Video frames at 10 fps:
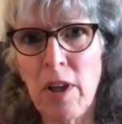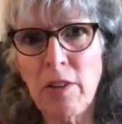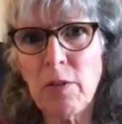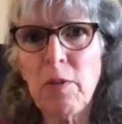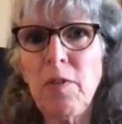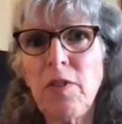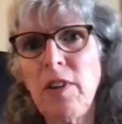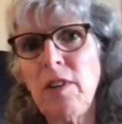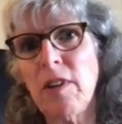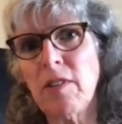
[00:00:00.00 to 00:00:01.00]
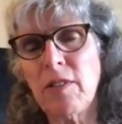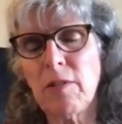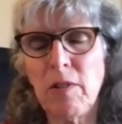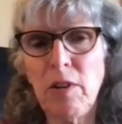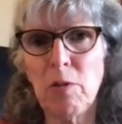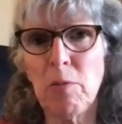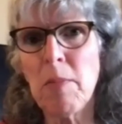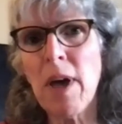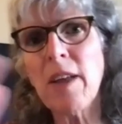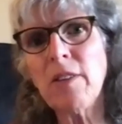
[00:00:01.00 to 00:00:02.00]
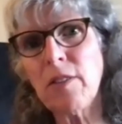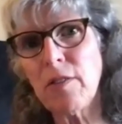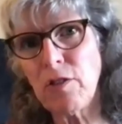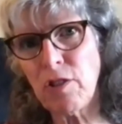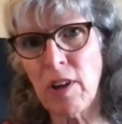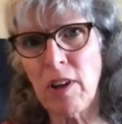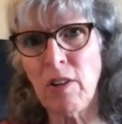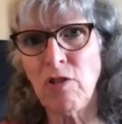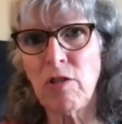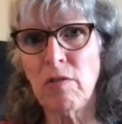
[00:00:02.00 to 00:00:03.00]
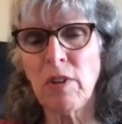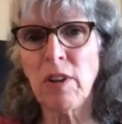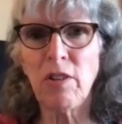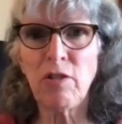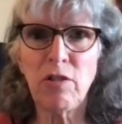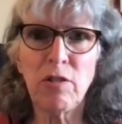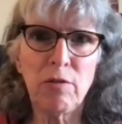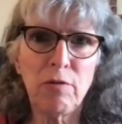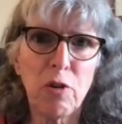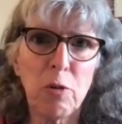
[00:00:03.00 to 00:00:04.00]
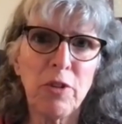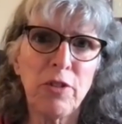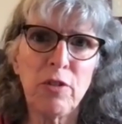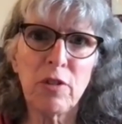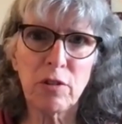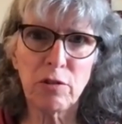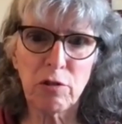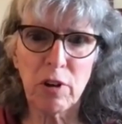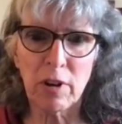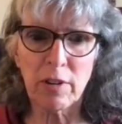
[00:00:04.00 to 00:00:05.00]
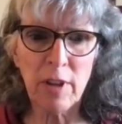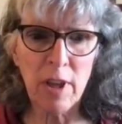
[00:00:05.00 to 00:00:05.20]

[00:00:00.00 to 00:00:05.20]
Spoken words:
So we've seen this, massive change in relation to pharmaceutical drugs,